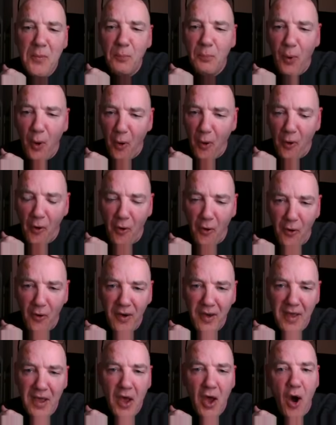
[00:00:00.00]

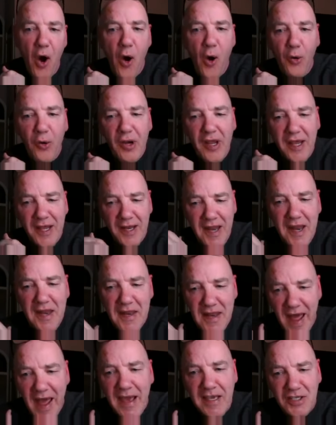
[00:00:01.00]
but only in a
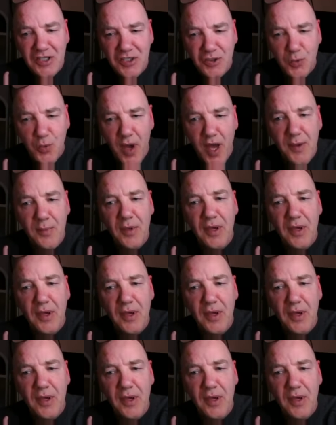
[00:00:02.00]
nice way,